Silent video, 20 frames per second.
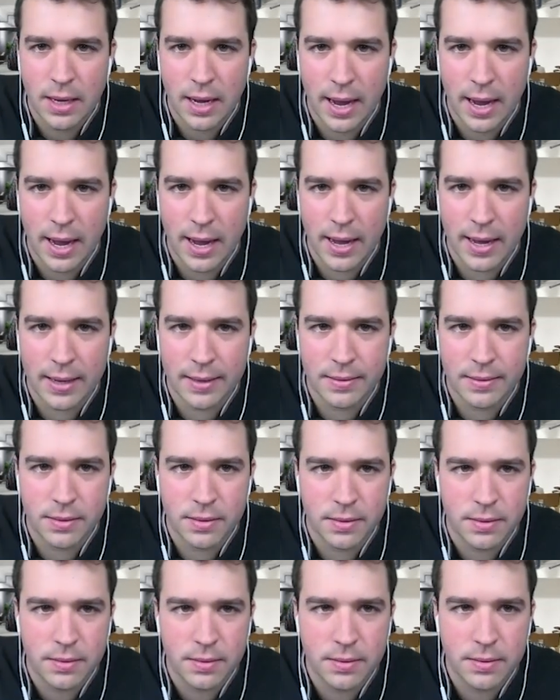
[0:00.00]
And
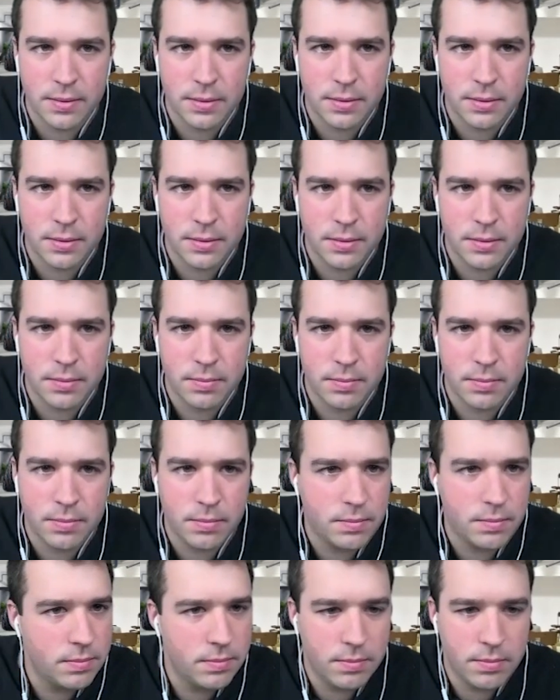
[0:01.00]

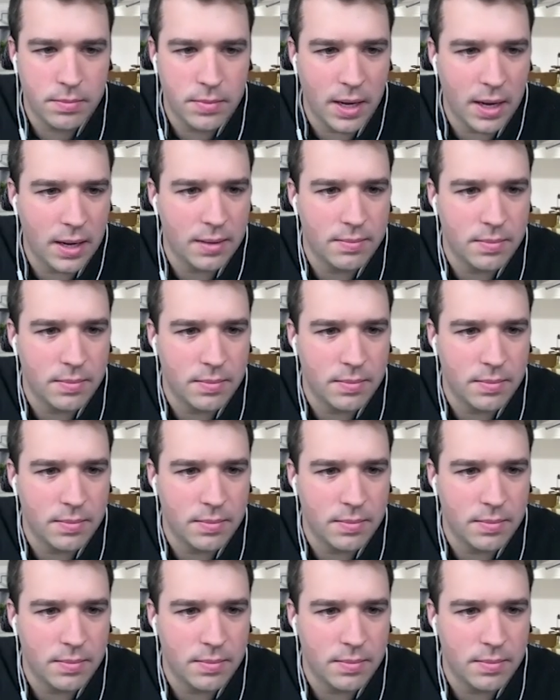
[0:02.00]
yeah,